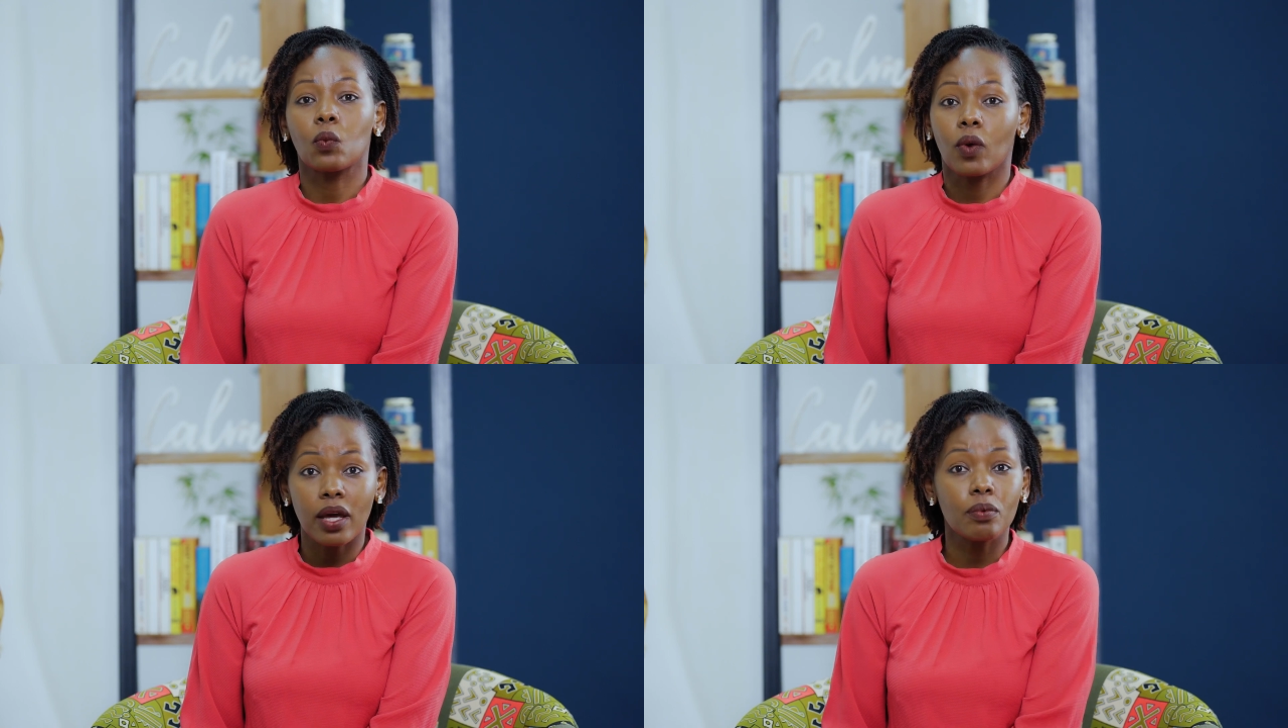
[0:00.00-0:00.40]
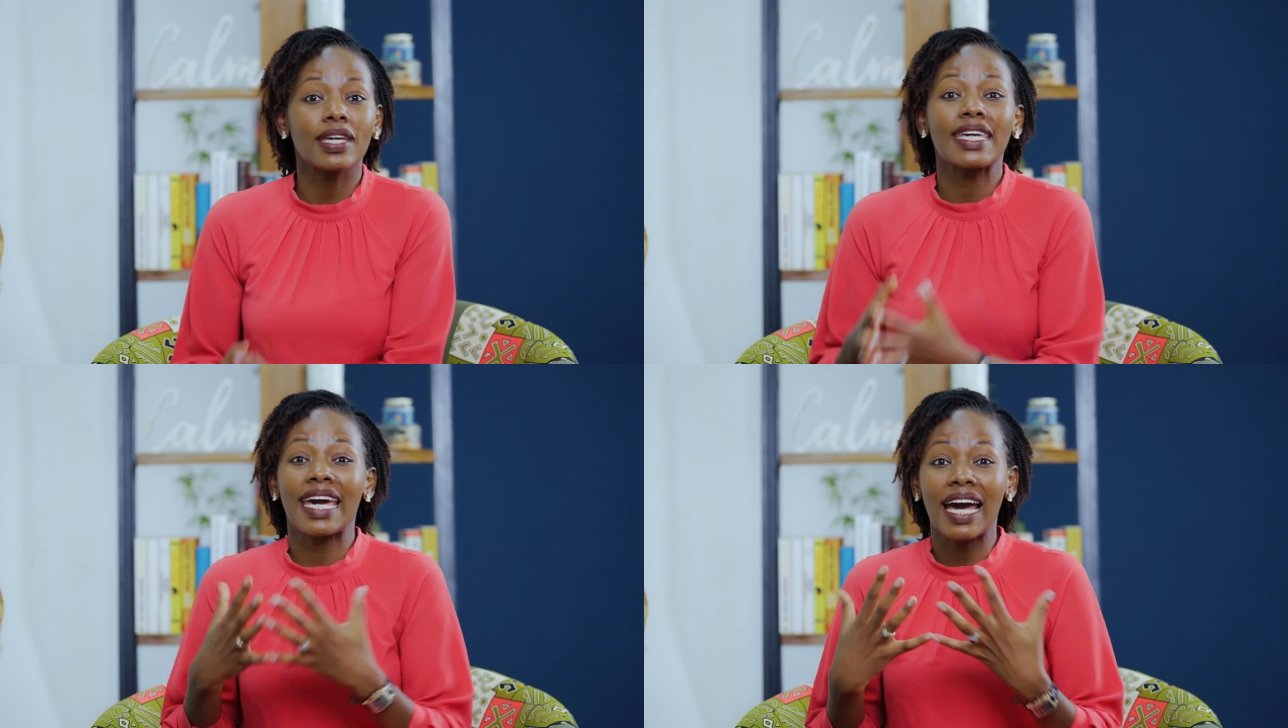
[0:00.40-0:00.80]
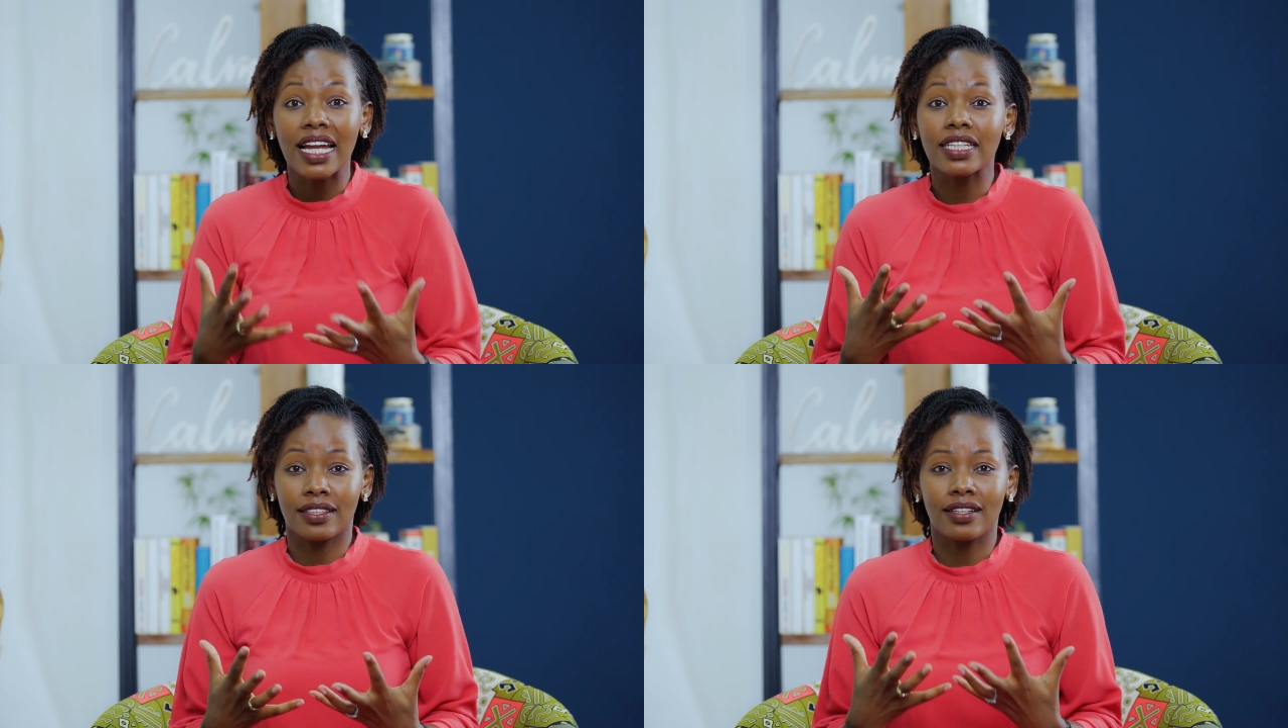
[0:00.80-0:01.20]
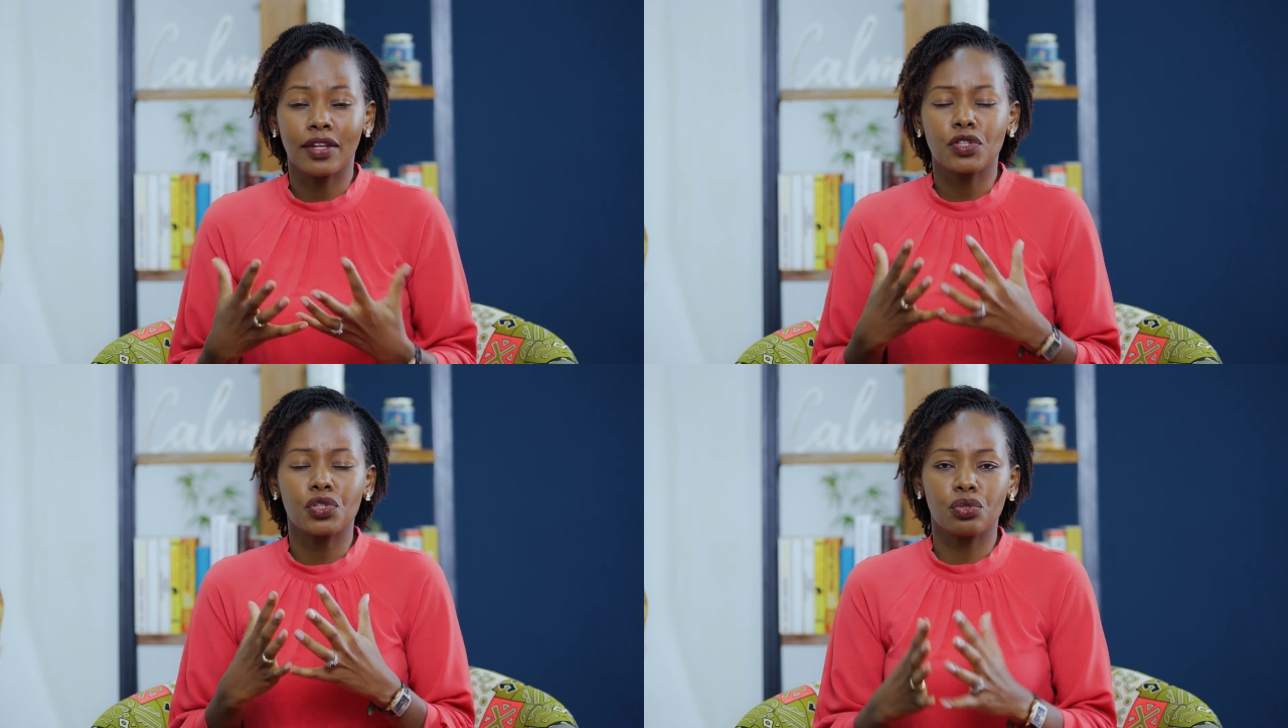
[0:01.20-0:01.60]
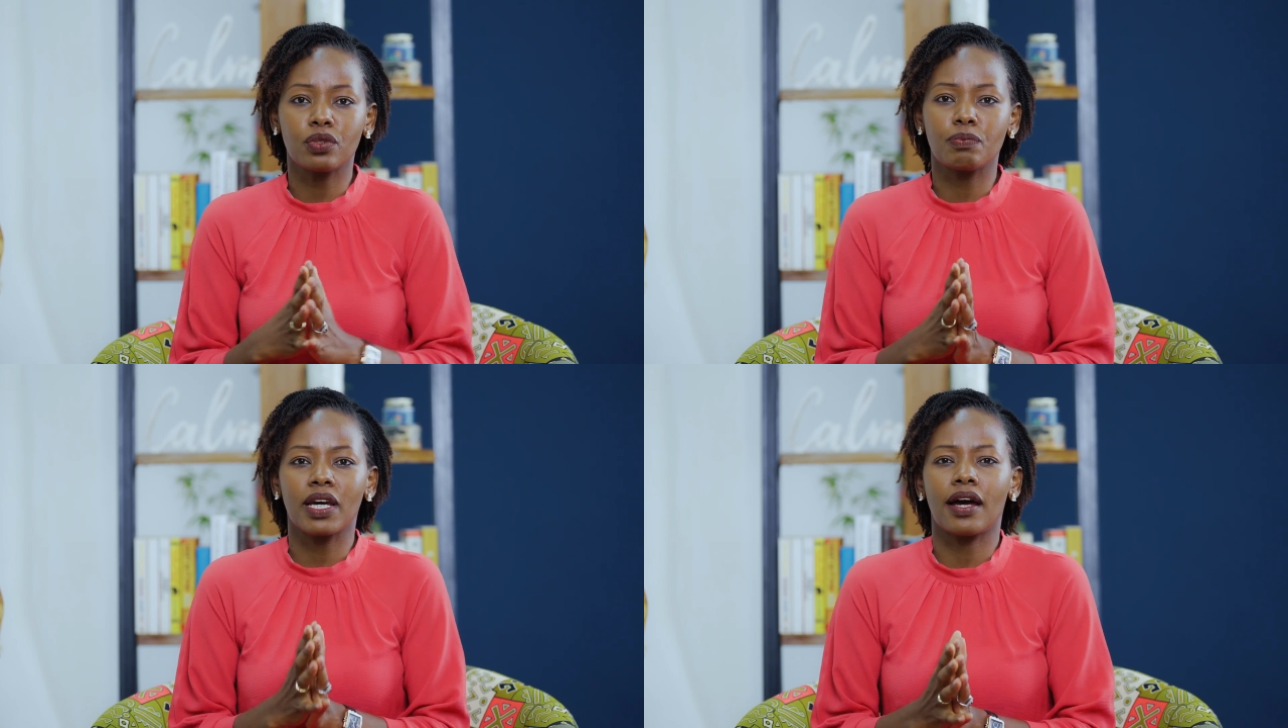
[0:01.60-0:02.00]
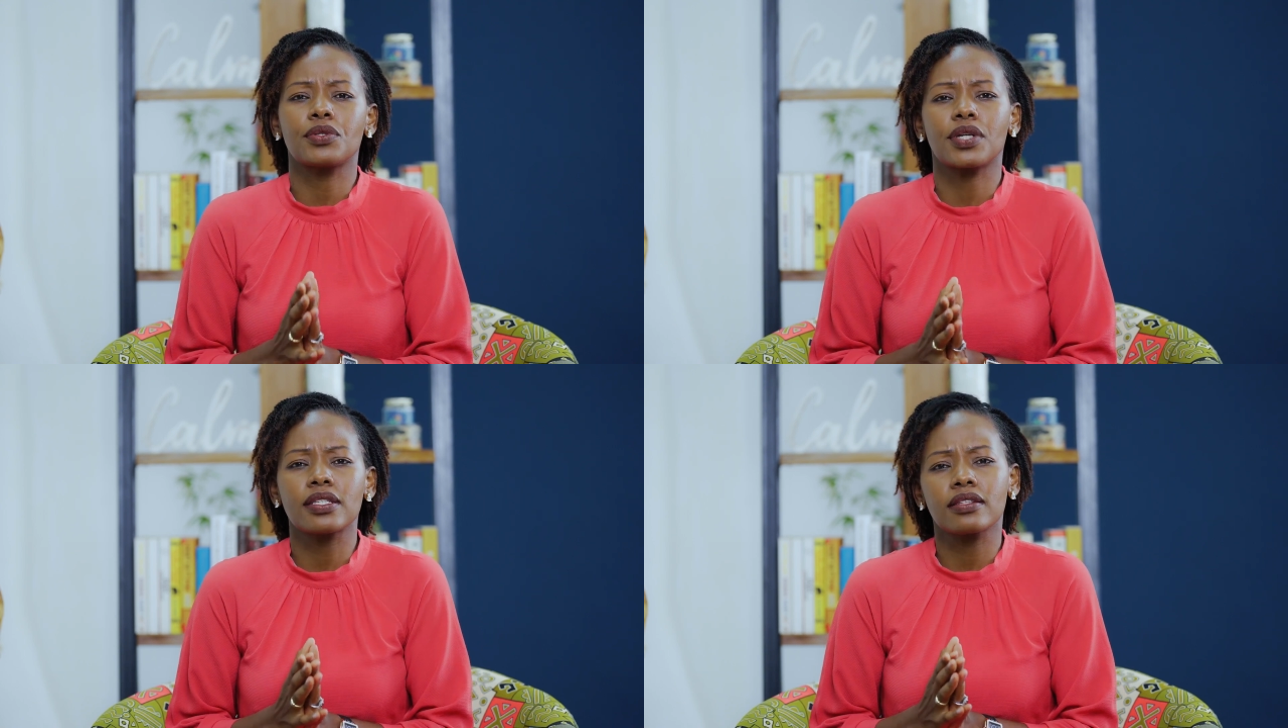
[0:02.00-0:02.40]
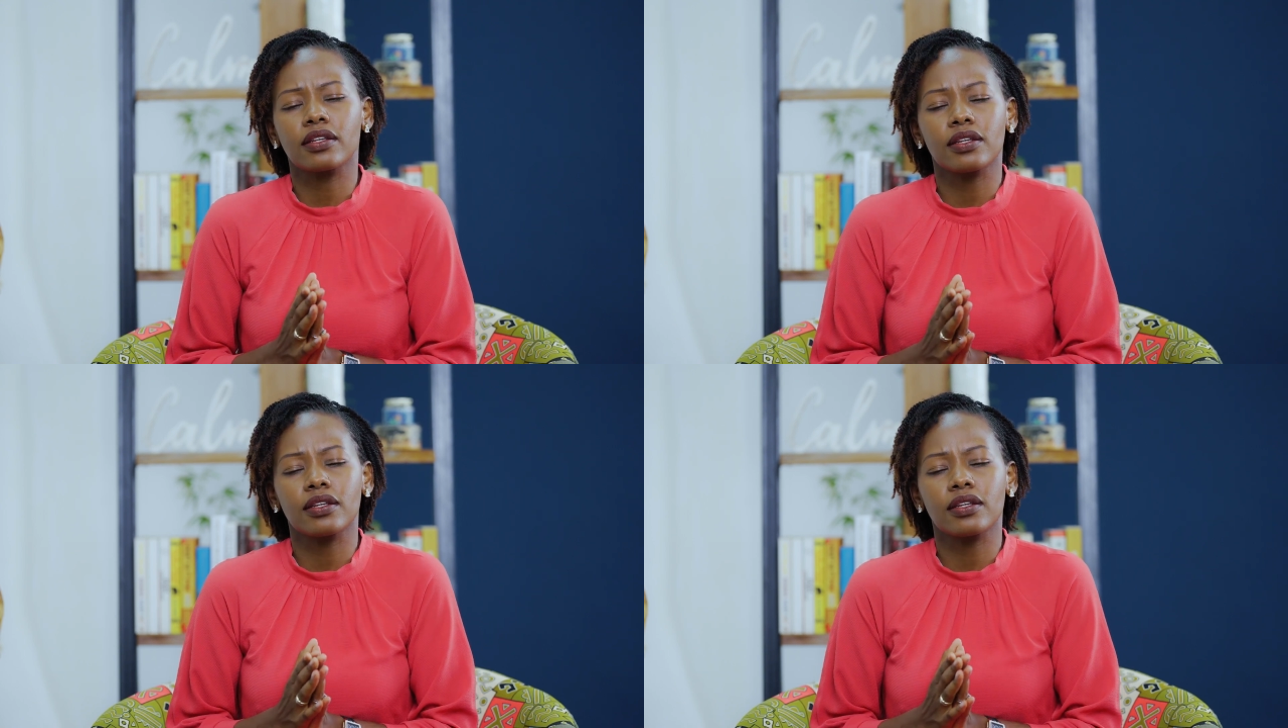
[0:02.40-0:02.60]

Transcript: why we can and should be addressing